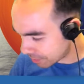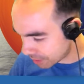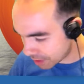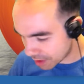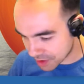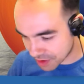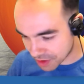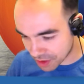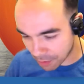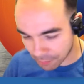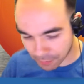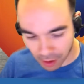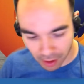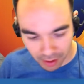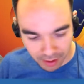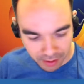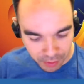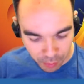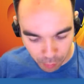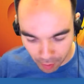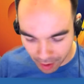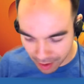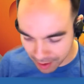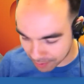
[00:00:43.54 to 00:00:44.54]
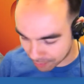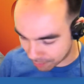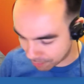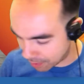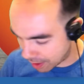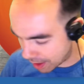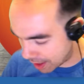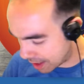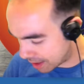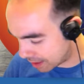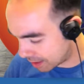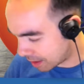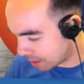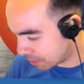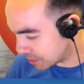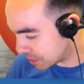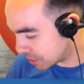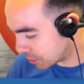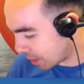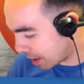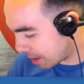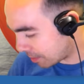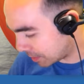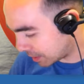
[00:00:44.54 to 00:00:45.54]
Stuff got in the way, and I was
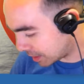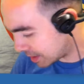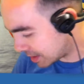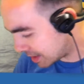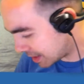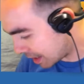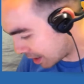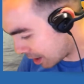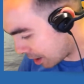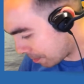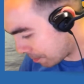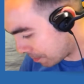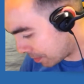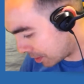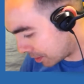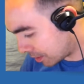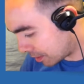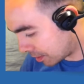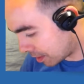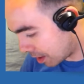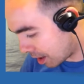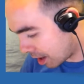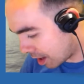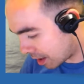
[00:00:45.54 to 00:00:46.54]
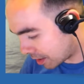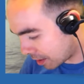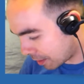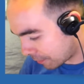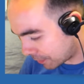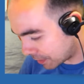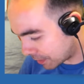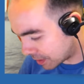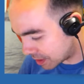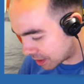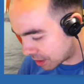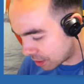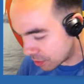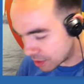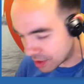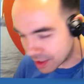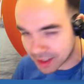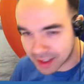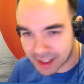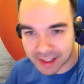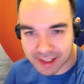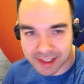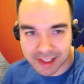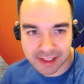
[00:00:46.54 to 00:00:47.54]
scrambling to set up, and enough excuses.
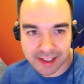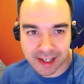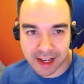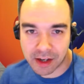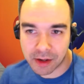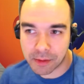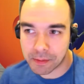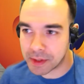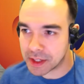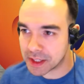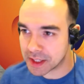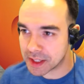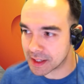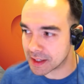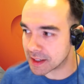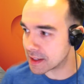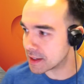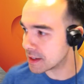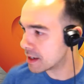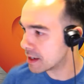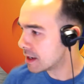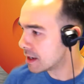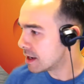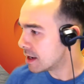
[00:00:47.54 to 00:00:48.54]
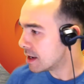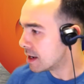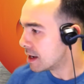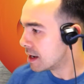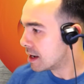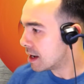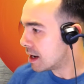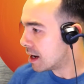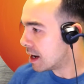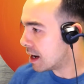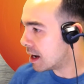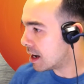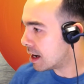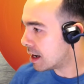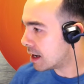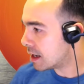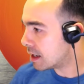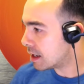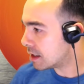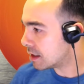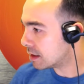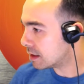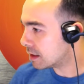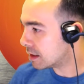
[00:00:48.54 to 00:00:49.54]
Let's get down to business.
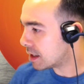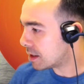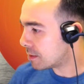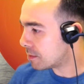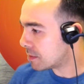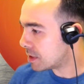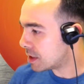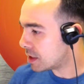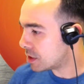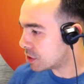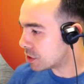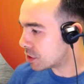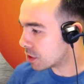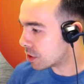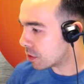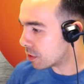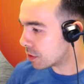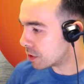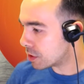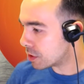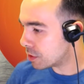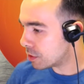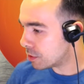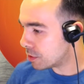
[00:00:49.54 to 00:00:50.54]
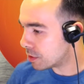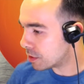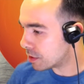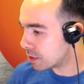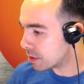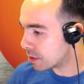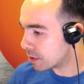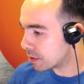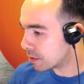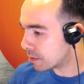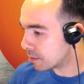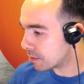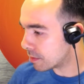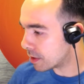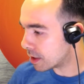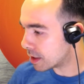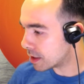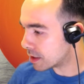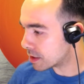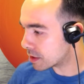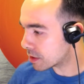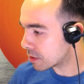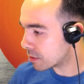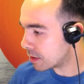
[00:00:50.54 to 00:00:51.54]
Let me show you my
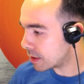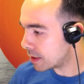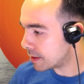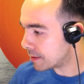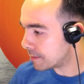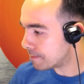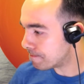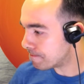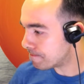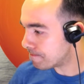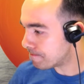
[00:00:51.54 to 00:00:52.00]
screen.